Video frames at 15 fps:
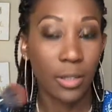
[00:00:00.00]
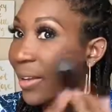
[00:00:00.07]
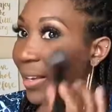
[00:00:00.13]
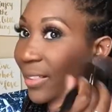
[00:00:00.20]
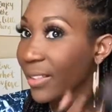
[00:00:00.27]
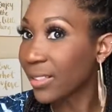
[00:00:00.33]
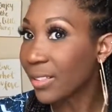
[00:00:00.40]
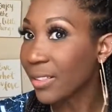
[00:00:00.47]

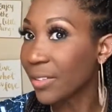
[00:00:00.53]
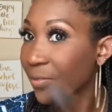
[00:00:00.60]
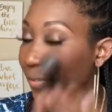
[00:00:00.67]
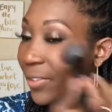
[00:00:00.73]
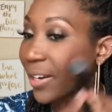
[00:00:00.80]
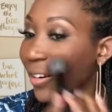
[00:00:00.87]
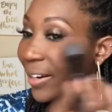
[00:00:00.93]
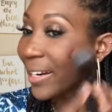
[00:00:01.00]
And this is a
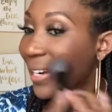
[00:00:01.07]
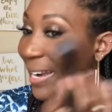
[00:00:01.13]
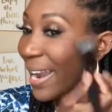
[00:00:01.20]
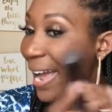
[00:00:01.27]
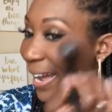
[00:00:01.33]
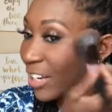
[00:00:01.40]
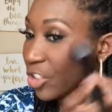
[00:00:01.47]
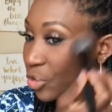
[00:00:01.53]
very
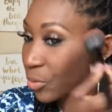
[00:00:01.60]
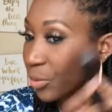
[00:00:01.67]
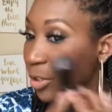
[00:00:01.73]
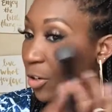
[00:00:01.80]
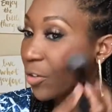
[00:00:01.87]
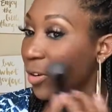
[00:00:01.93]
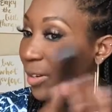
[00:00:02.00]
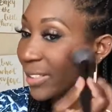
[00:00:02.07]

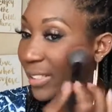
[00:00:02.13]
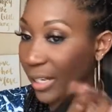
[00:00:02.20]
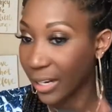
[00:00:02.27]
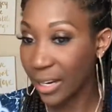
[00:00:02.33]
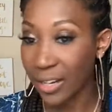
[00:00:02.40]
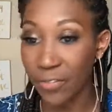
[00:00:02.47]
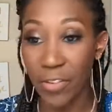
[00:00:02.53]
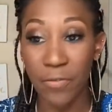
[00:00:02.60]
natural, it's going to
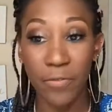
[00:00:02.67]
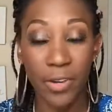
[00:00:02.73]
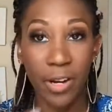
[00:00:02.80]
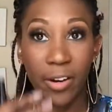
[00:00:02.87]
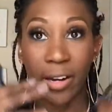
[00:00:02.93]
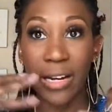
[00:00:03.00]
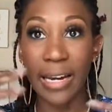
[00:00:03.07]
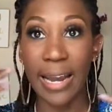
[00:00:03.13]
give a
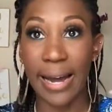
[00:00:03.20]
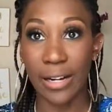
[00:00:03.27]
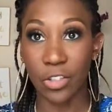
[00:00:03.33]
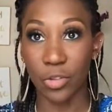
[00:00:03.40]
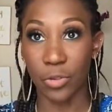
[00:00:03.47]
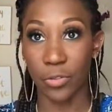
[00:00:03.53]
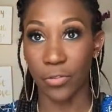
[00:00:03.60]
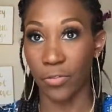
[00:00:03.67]
very
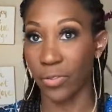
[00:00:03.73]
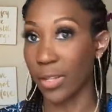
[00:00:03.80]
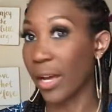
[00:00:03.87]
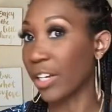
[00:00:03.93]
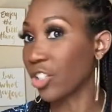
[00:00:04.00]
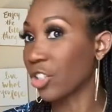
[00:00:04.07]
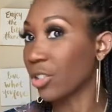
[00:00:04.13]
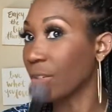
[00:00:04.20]
natural
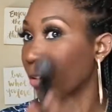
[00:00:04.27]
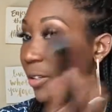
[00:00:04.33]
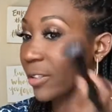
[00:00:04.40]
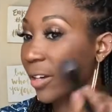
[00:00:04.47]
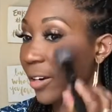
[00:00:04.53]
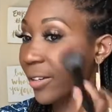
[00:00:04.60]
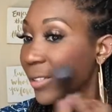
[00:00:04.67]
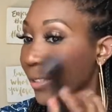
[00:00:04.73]
flush on
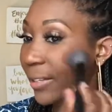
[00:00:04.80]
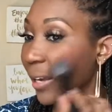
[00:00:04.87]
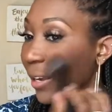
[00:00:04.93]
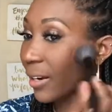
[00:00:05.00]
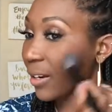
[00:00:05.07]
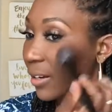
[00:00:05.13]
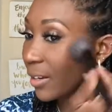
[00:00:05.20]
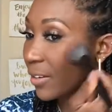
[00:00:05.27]
dark
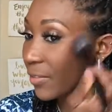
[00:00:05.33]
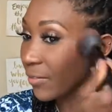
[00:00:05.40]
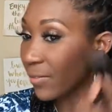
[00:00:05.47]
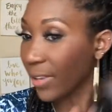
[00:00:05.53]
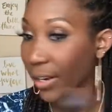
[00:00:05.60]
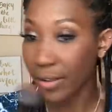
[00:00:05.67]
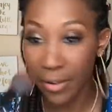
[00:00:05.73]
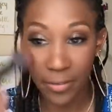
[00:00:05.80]
skin.
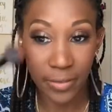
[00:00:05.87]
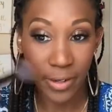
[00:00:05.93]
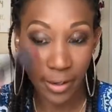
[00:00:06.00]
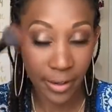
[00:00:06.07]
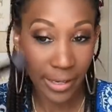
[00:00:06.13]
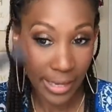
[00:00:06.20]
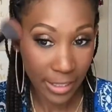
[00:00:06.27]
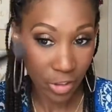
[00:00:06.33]
Very, very
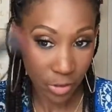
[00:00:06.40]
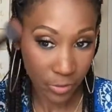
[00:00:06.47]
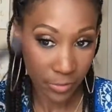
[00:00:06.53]
natural